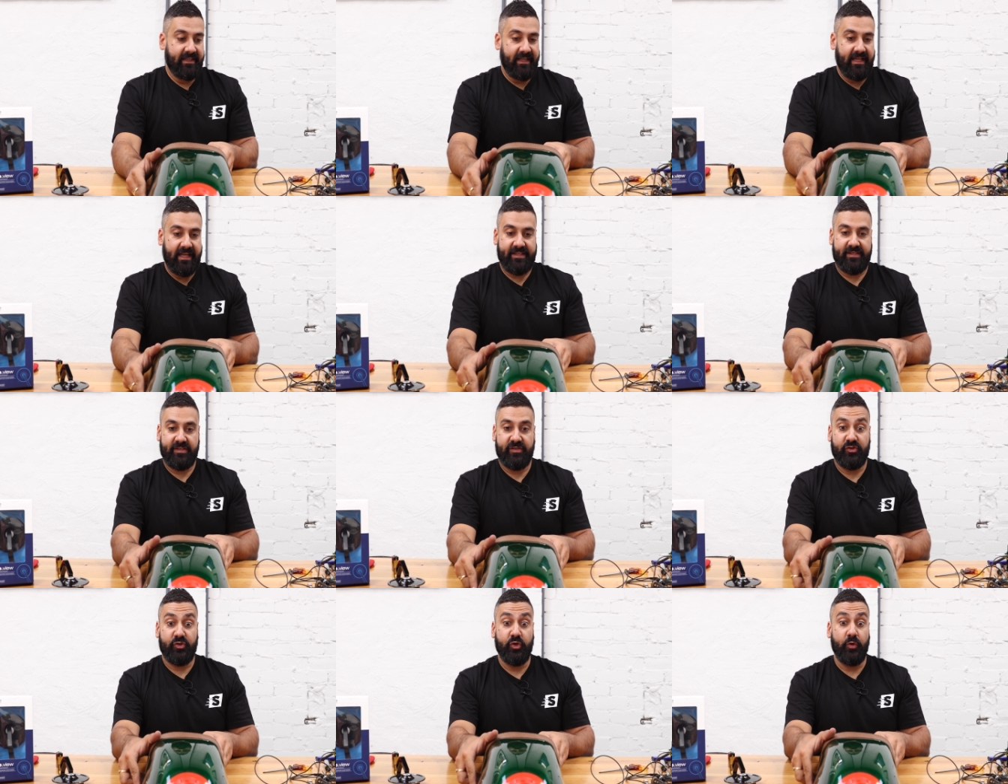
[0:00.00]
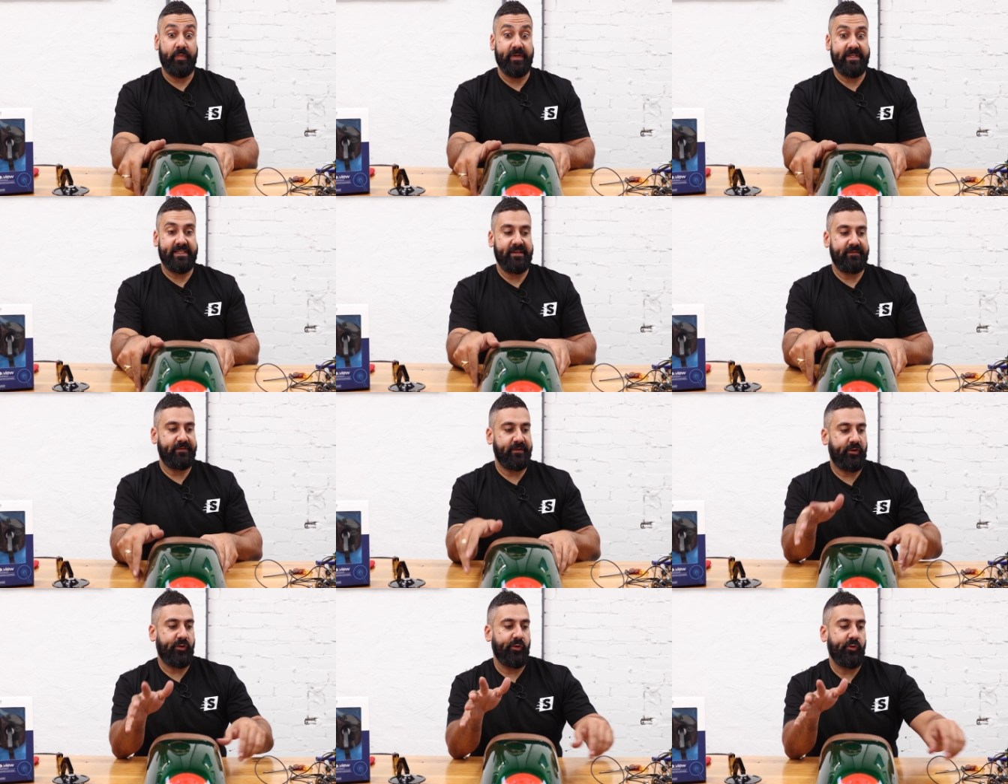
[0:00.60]
it's super
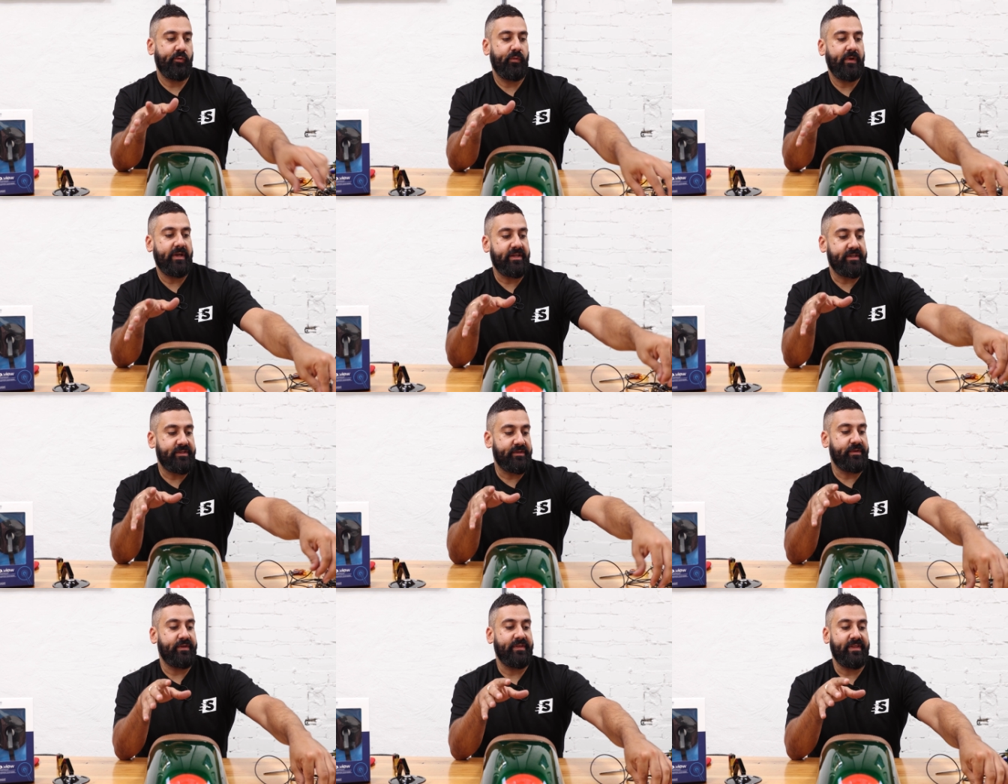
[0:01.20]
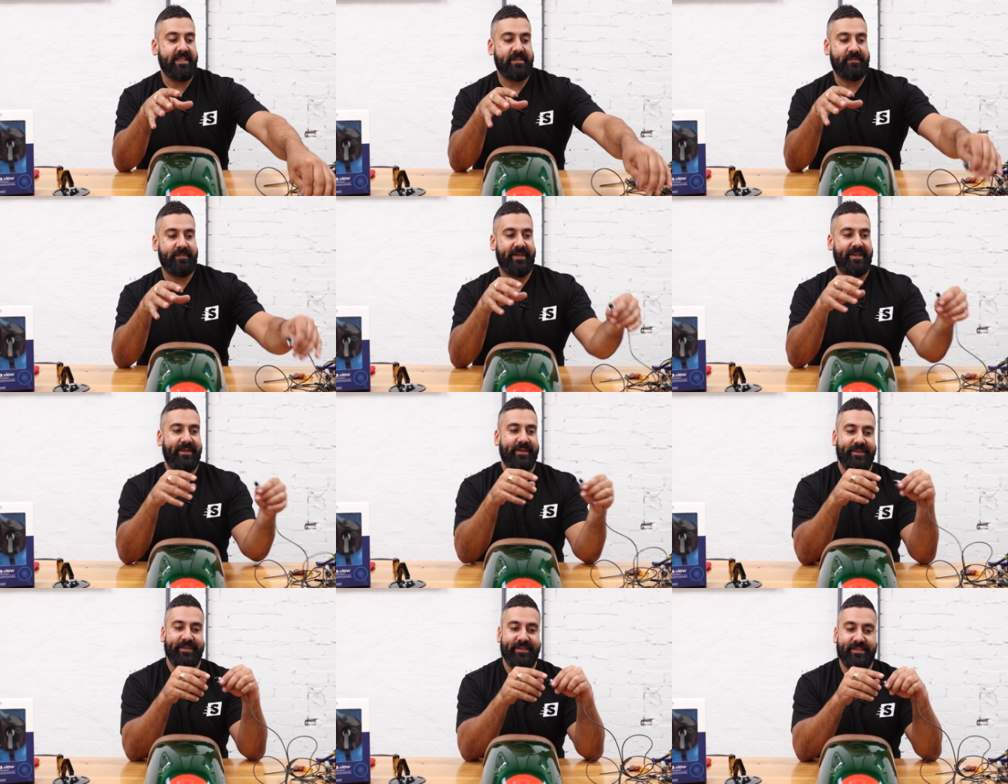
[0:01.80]
difficult when you're doing this
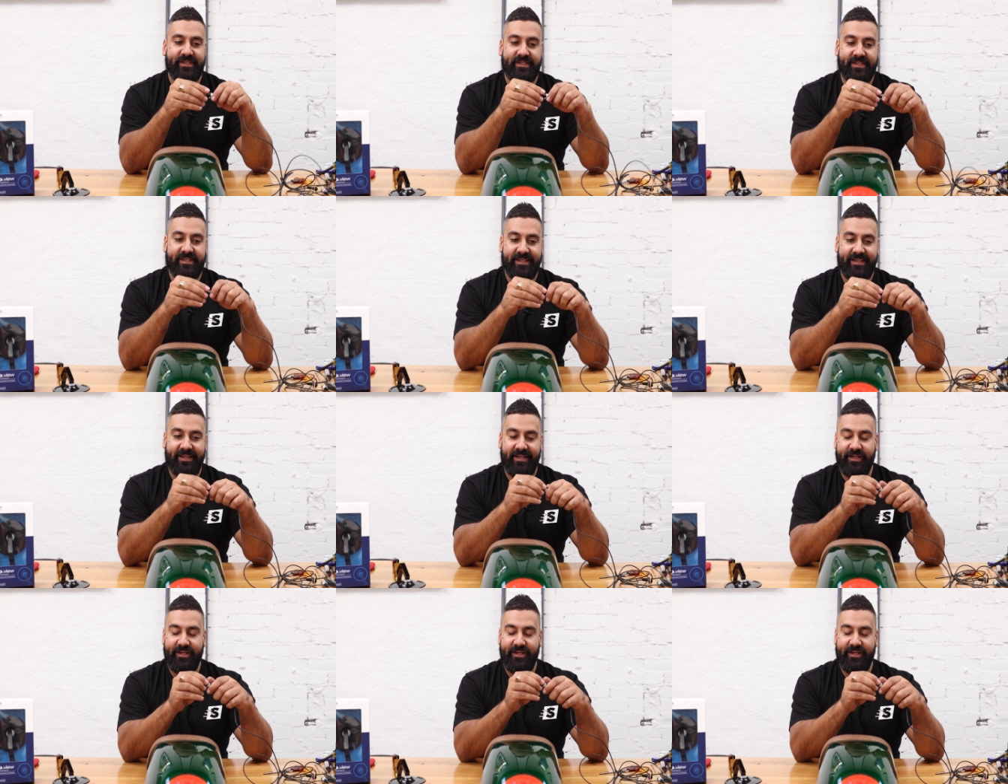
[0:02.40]
because